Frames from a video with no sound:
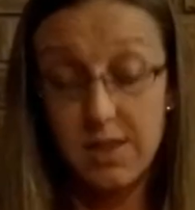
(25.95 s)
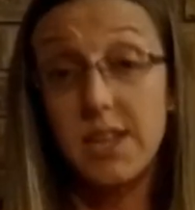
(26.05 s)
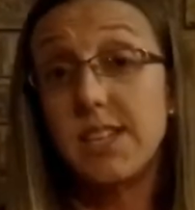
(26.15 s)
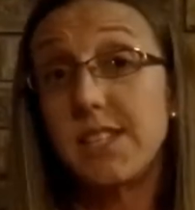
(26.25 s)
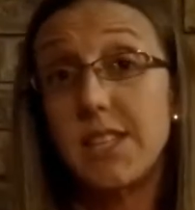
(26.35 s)

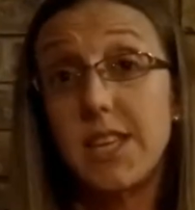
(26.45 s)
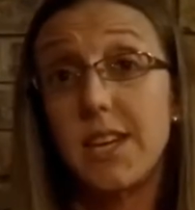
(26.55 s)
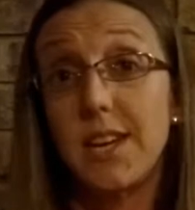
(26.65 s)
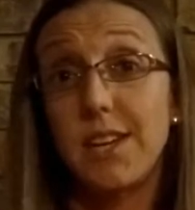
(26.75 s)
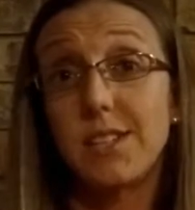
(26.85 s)
These
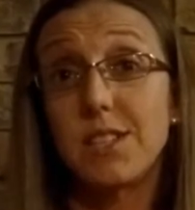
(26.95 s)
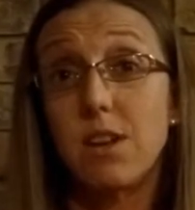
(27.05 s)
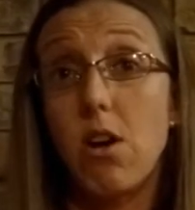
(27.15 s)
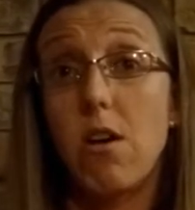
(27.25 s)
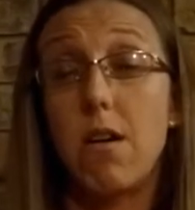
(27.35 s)

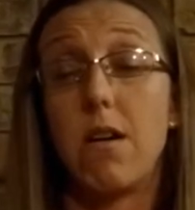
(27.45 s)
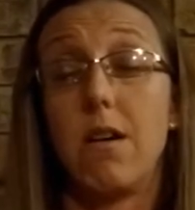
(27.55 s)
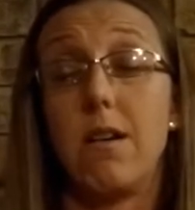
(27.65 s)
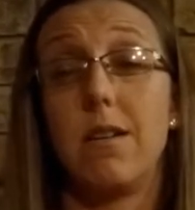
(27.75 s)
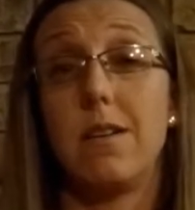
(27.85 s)
things
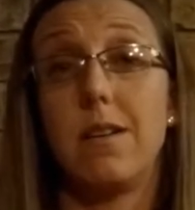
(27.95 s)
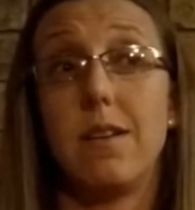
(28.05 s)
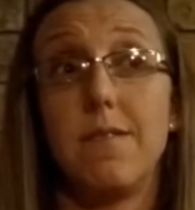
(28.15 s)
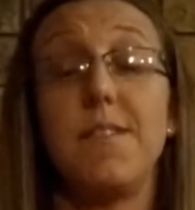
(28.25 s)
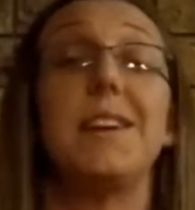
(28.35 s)
are
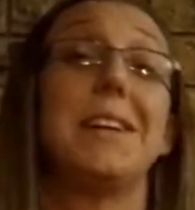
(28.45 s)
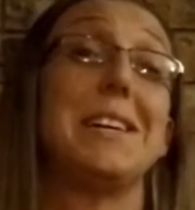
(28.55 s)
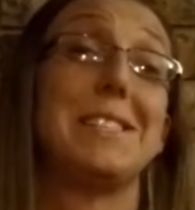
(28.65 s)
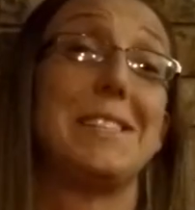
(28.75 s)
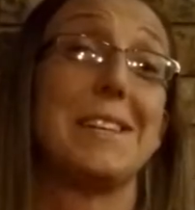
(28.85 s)

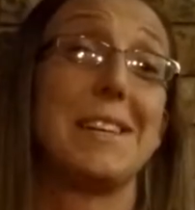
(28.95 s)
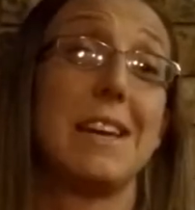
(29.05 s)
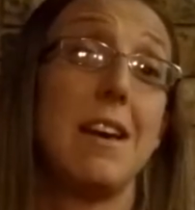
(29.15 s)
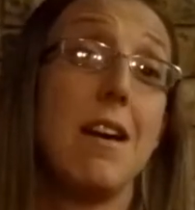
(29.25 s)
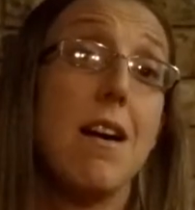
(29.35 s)
fantastic.